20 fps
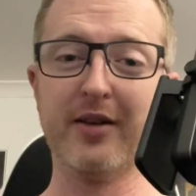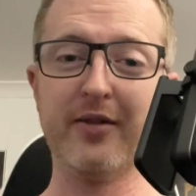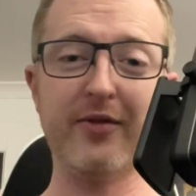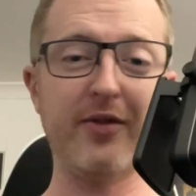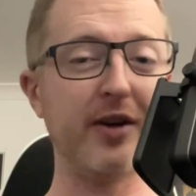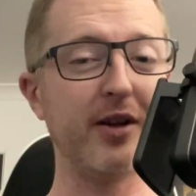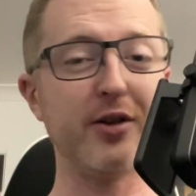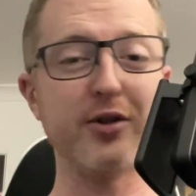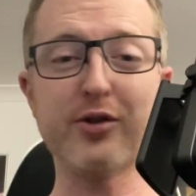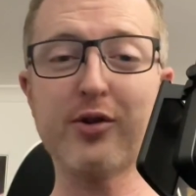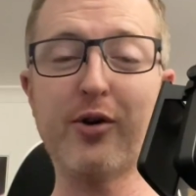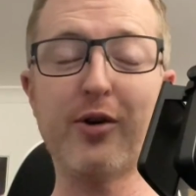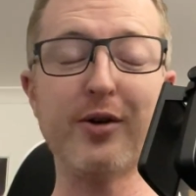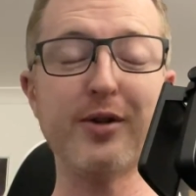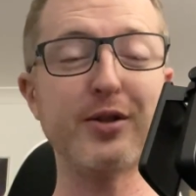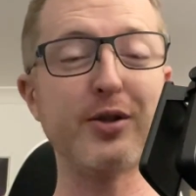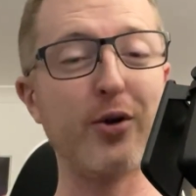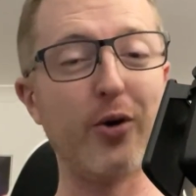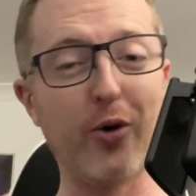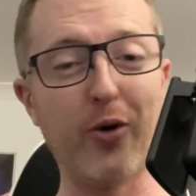fingers
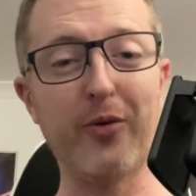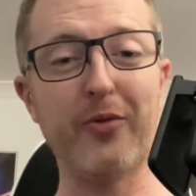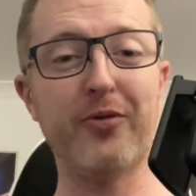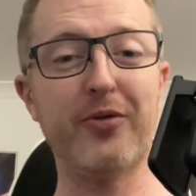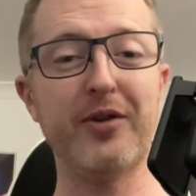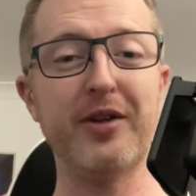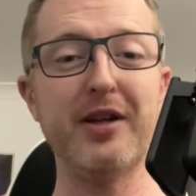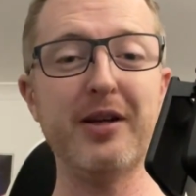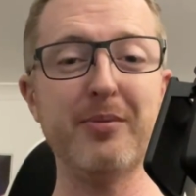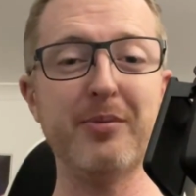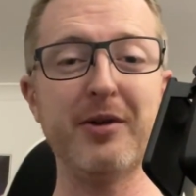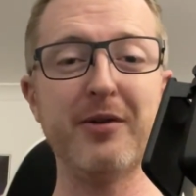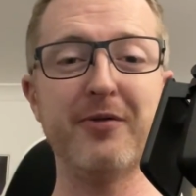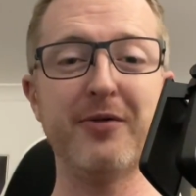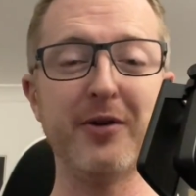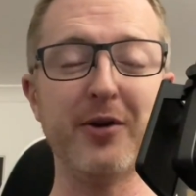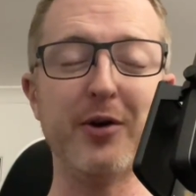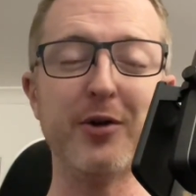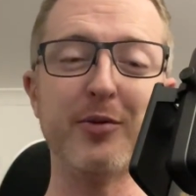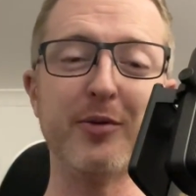crossed, hopefully be
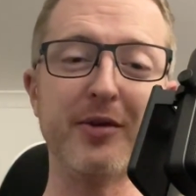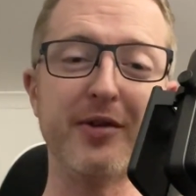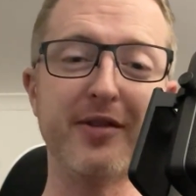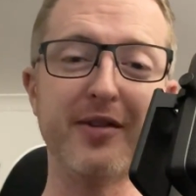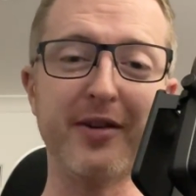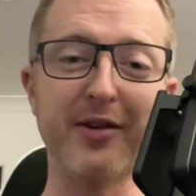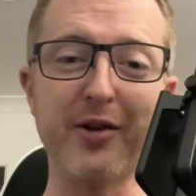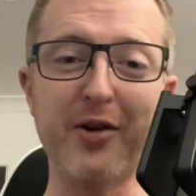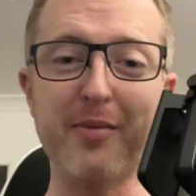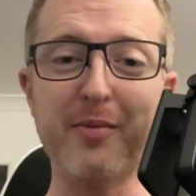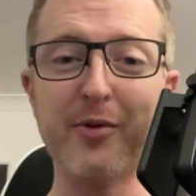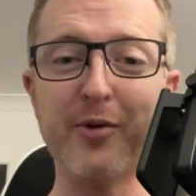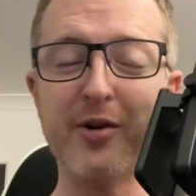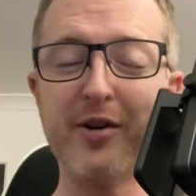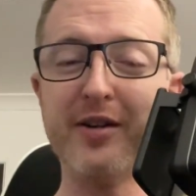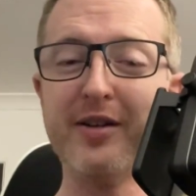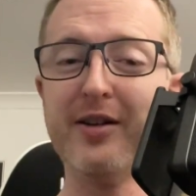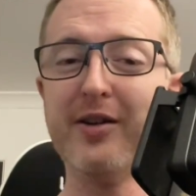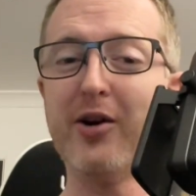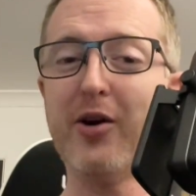filled with a lot
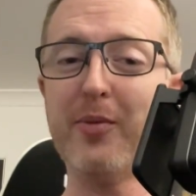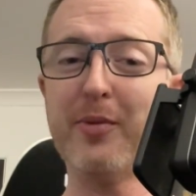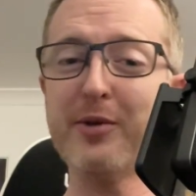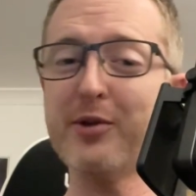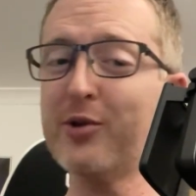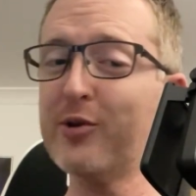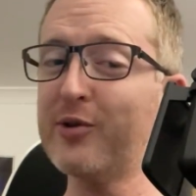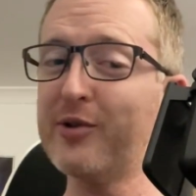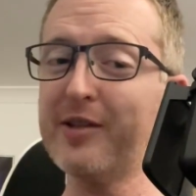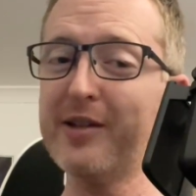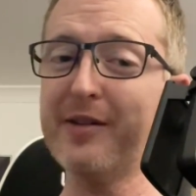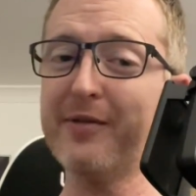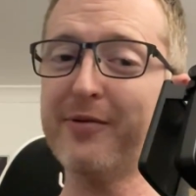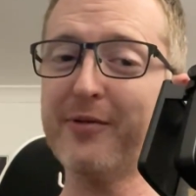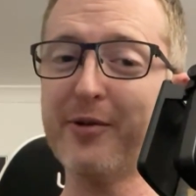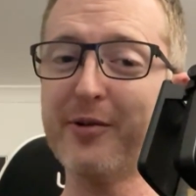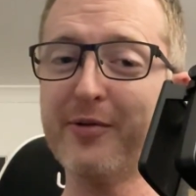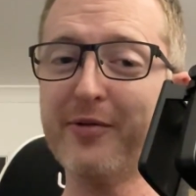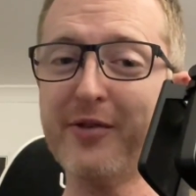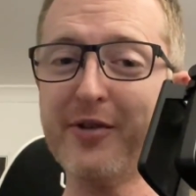more opportunity
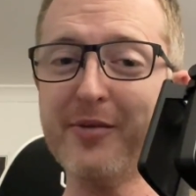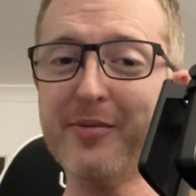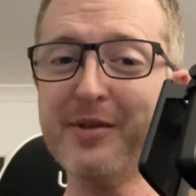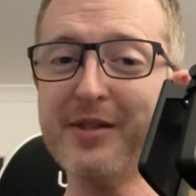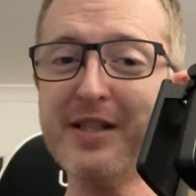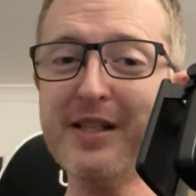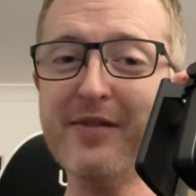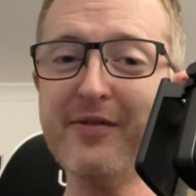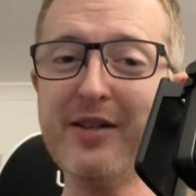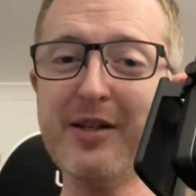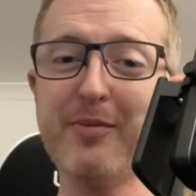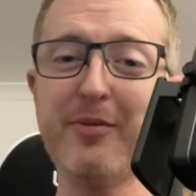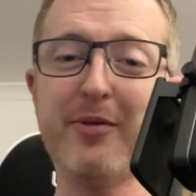for film and TV